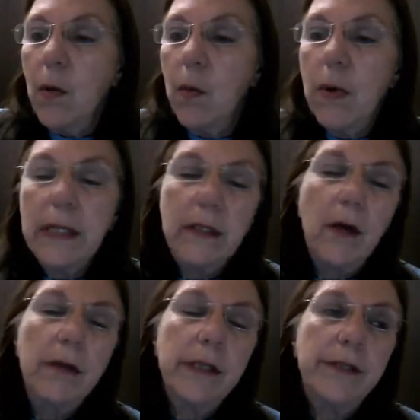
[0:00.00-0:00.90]
What
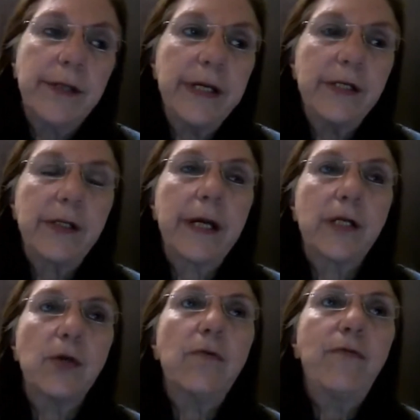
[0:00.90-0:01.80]
are the things that
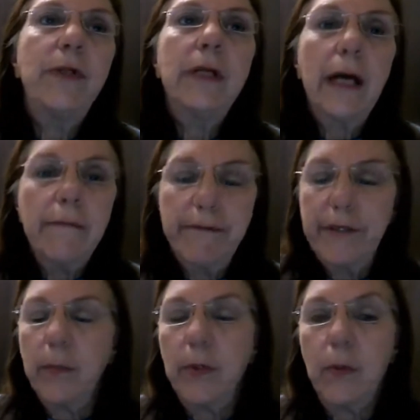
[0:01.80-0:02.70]
you feel
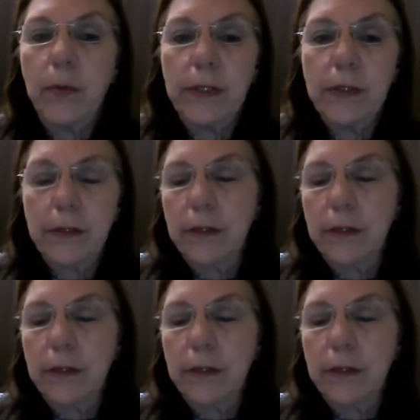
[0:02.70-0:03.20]
comfortable with